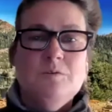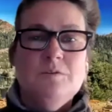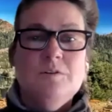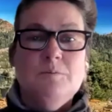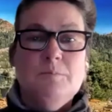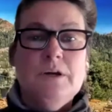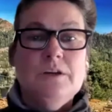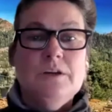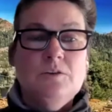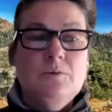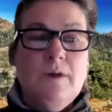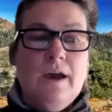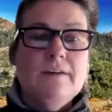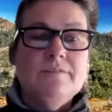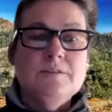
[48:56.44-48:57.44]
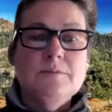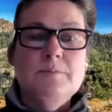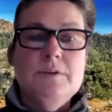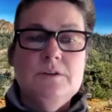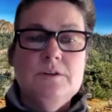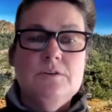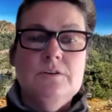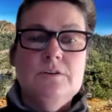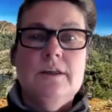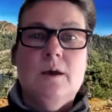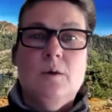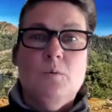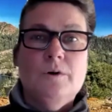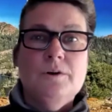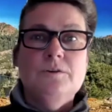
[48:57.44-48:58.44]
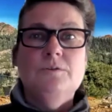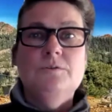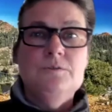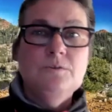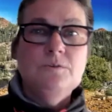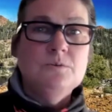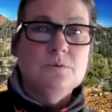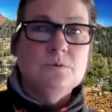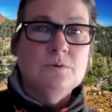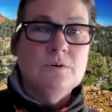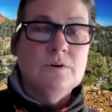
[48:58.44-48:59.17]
but you have to be good at what you do